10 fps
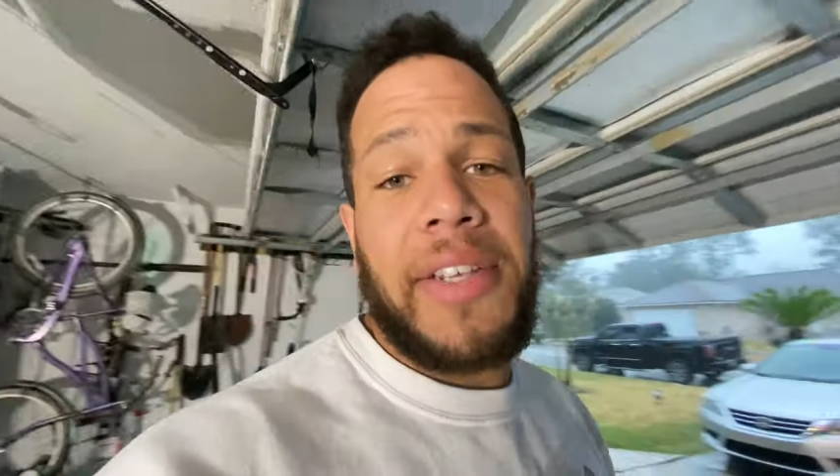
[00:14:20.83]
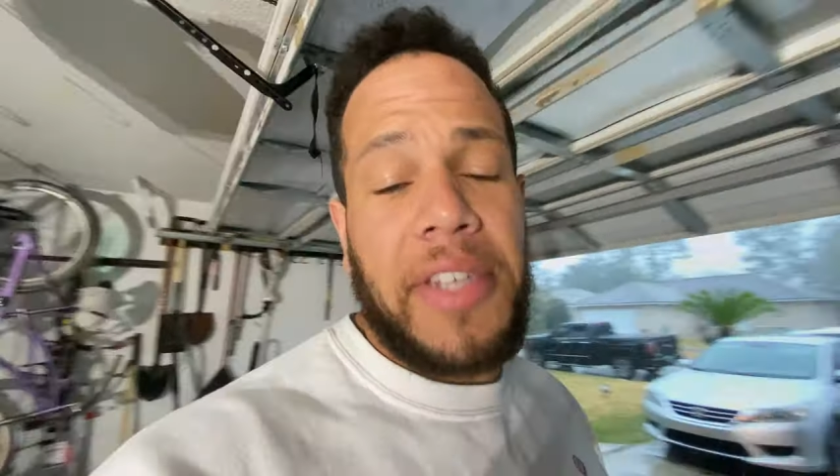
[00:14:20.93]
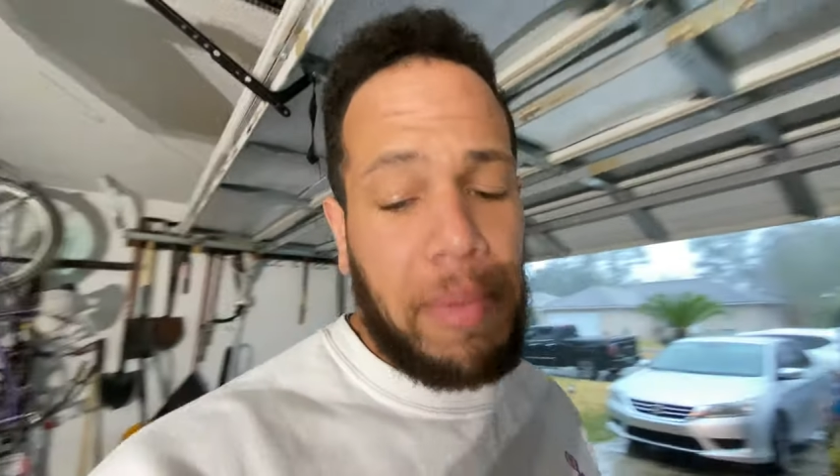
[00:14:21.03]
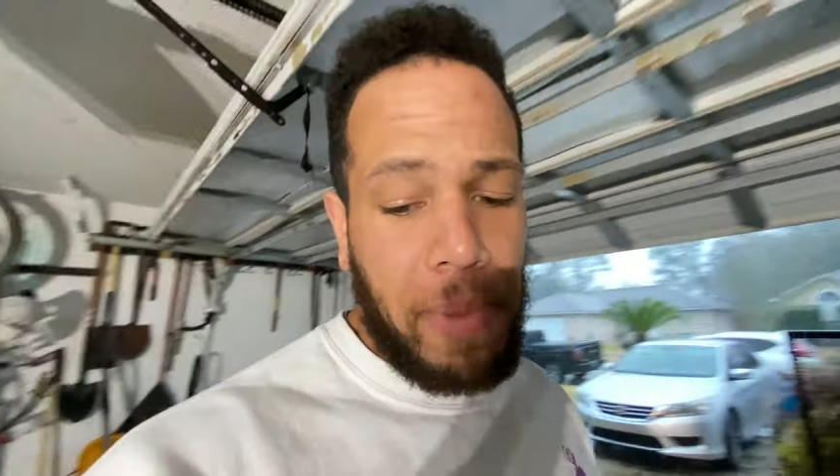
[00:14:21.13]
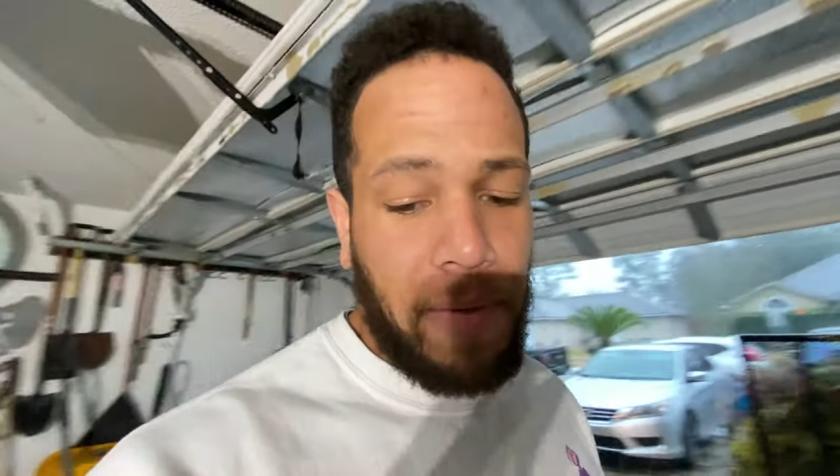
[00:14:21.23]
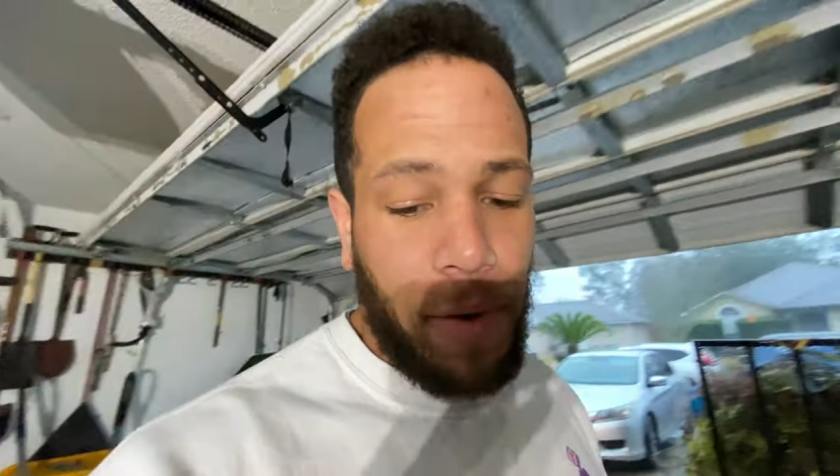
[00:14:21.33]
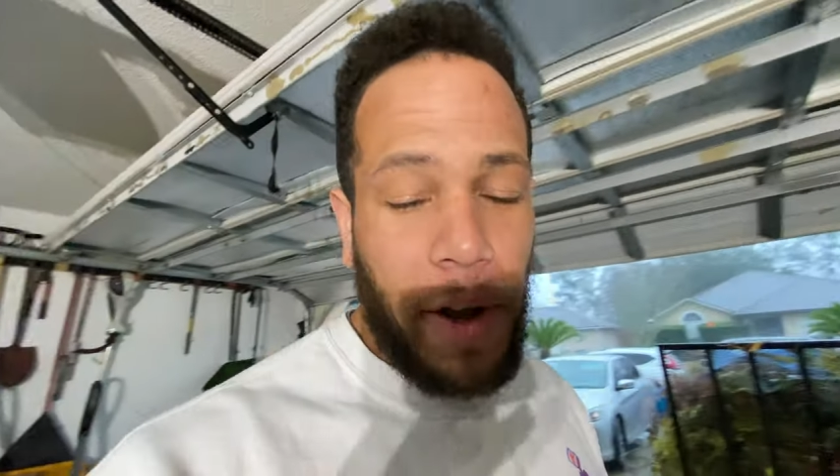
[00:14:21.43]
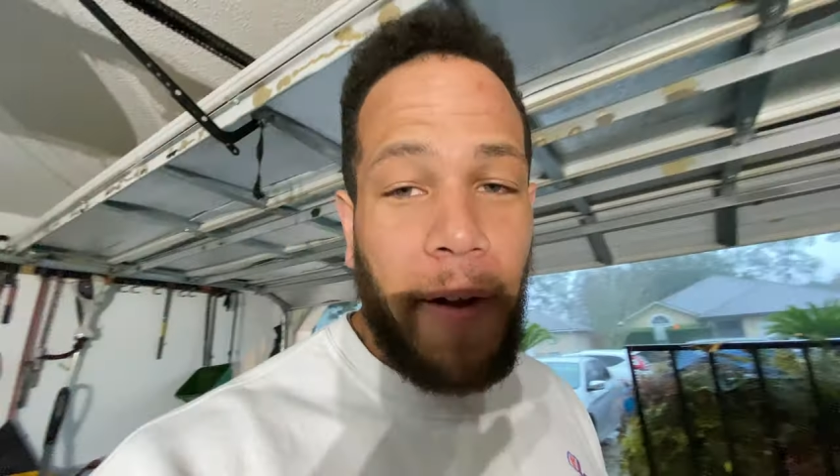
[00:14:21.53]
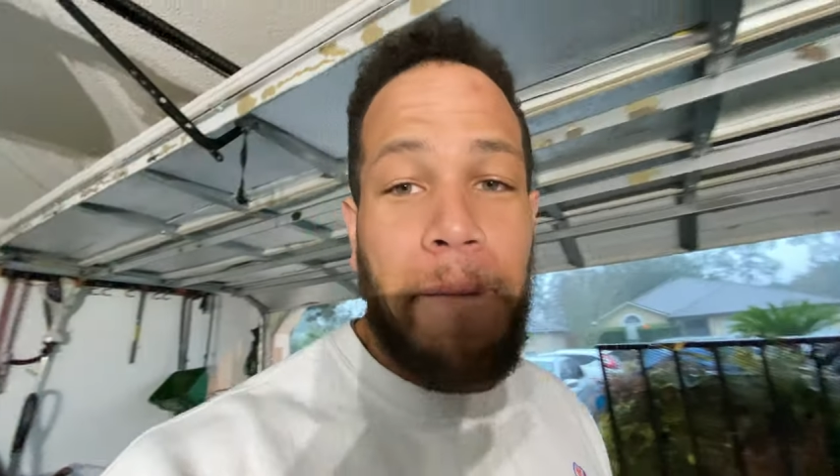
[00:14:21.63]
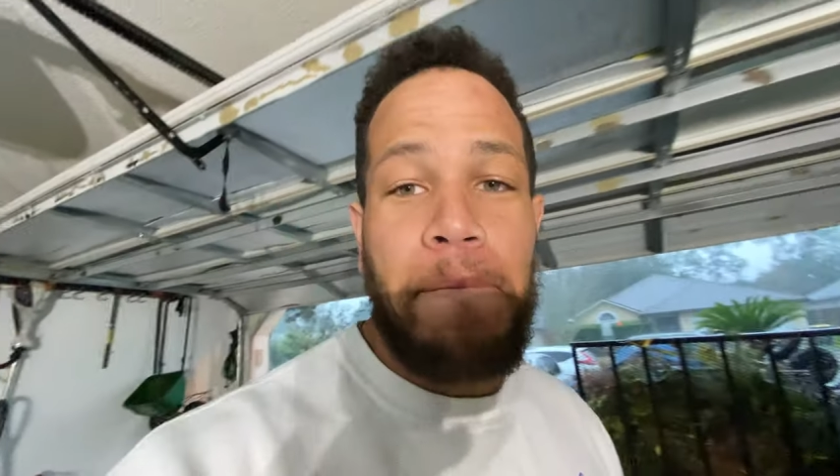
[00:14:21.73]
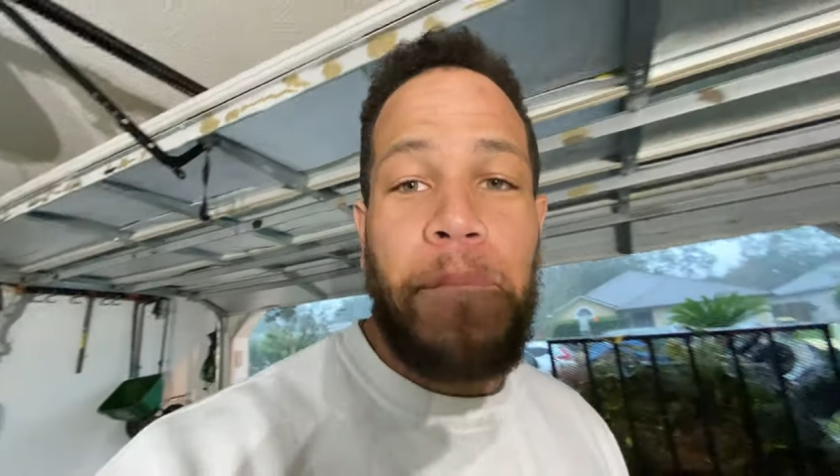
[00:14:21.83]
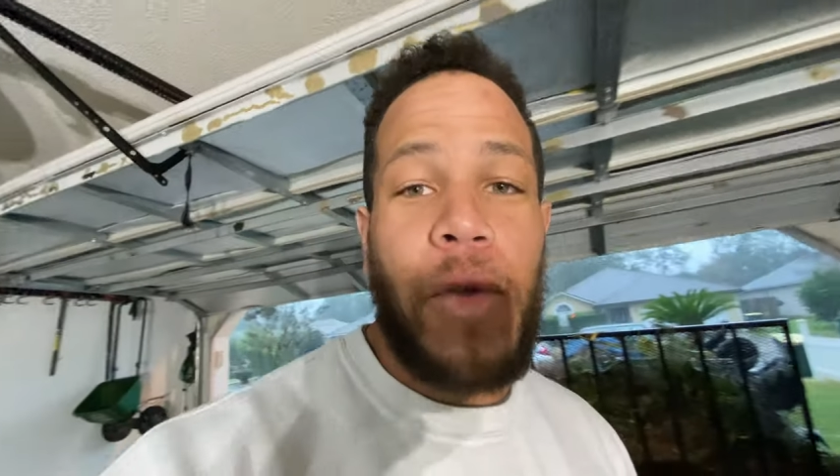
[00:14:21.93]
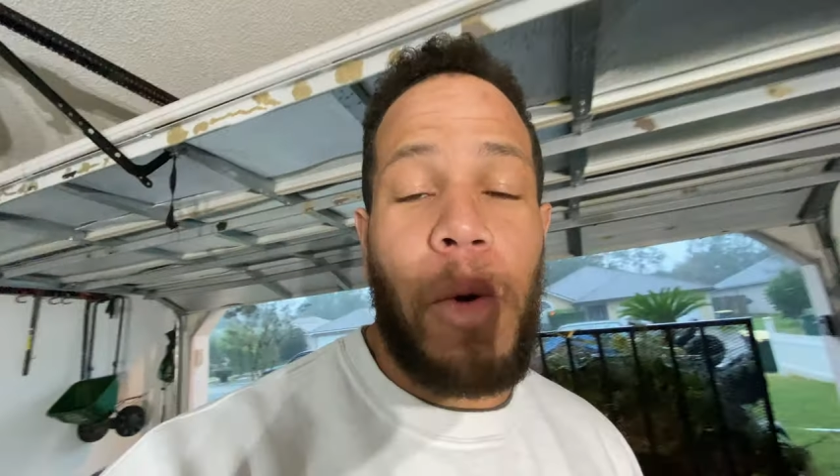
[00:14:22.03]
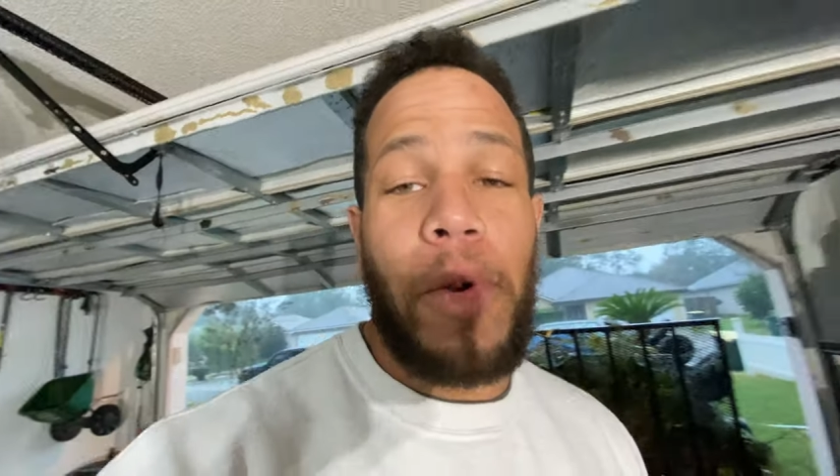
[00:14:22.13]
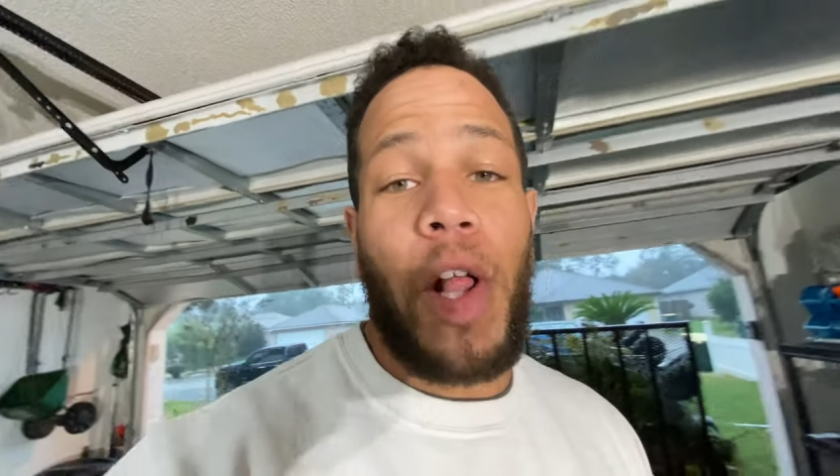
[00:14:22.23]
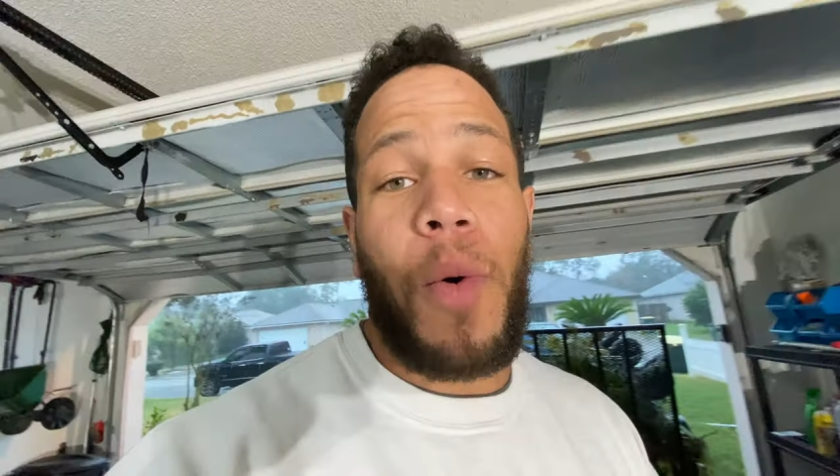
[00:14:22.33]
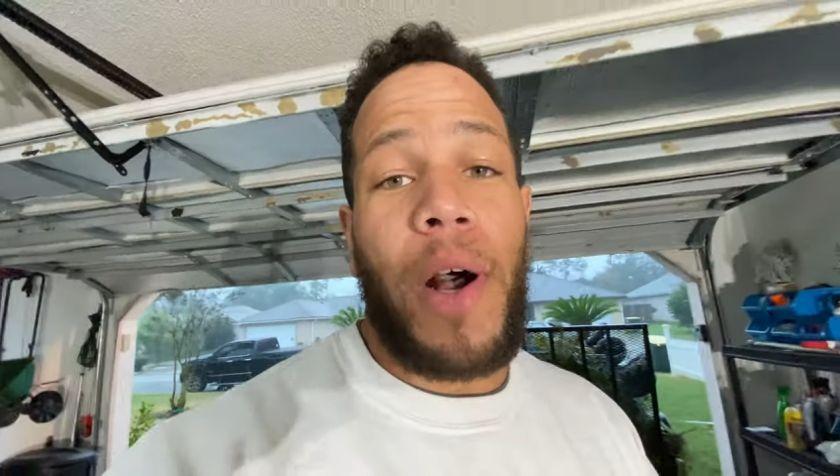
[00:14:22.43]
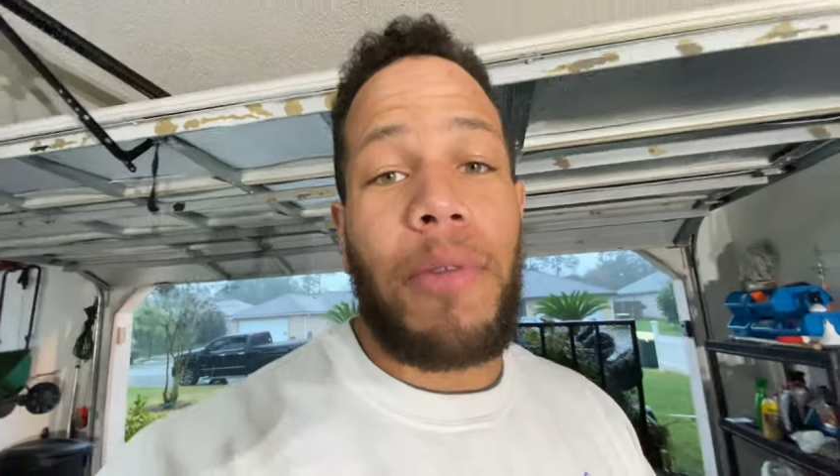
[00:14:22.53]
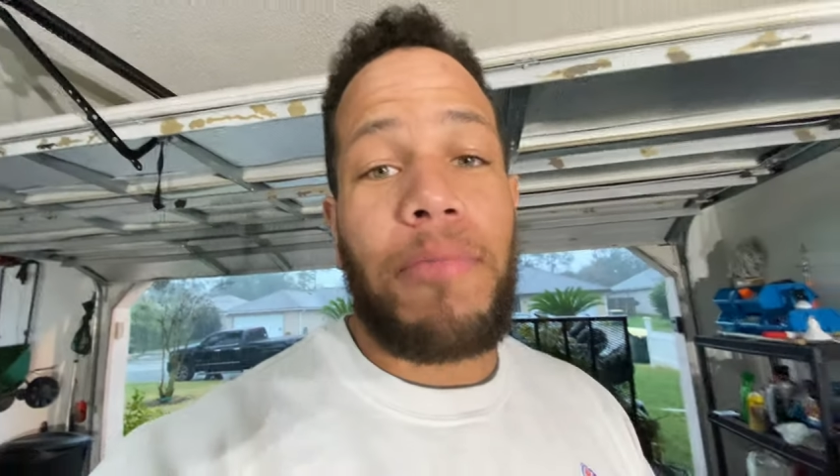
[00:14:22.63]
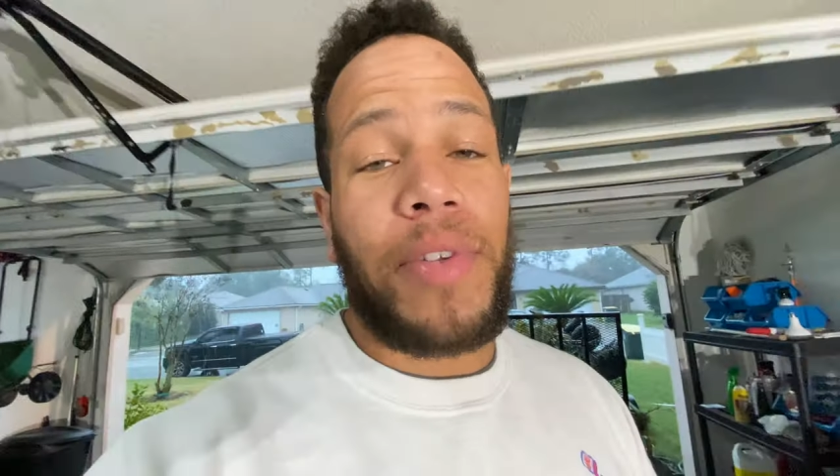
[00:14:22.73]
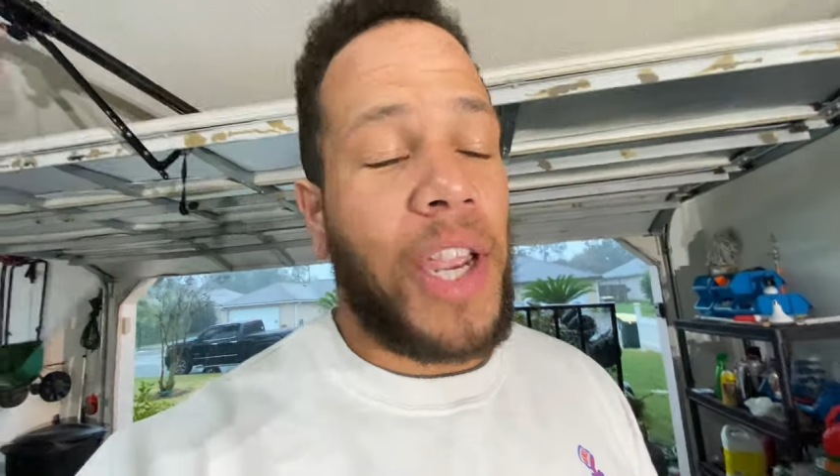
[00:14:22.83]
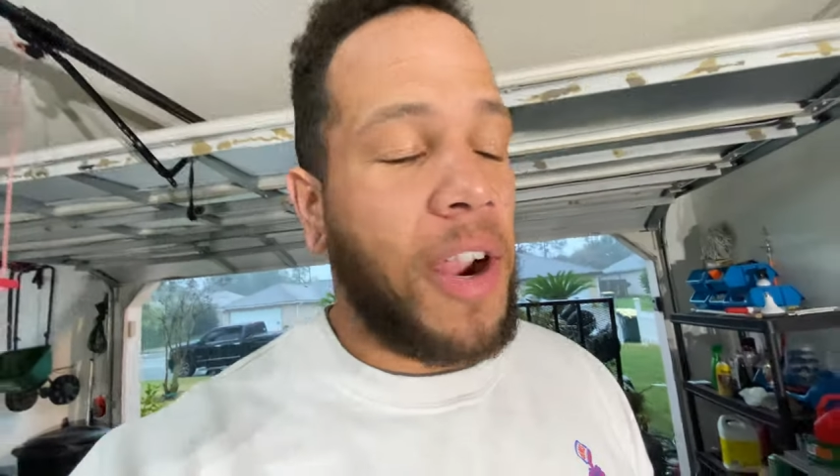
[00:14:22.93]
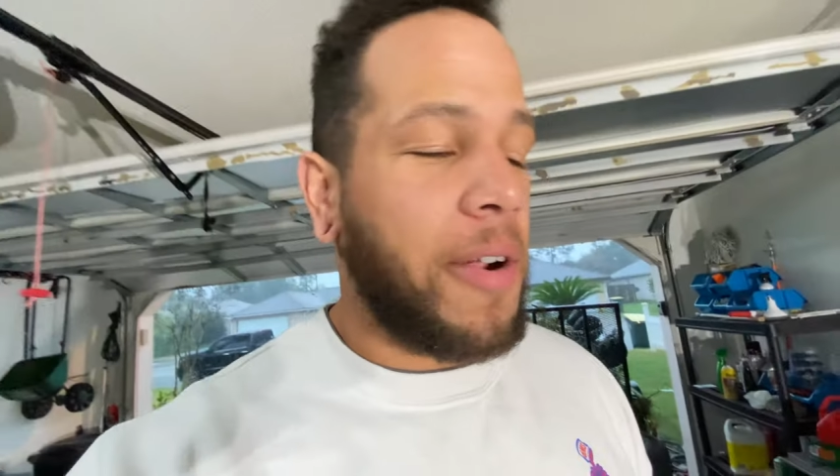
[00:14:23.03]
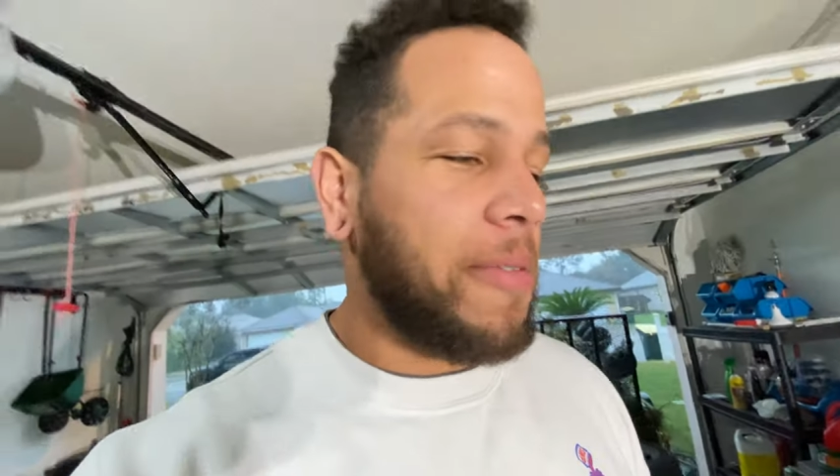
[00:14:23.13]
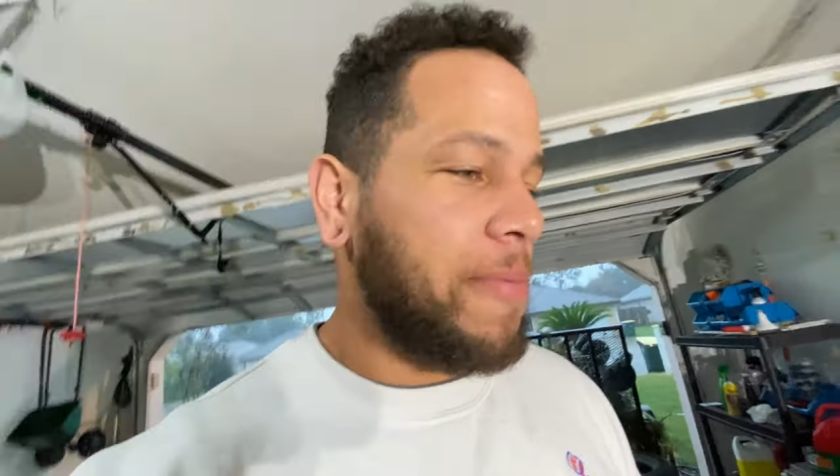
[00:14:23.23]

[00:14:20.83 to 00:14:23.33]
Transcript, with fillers: tidbit for you. Hope you all are well. Take care.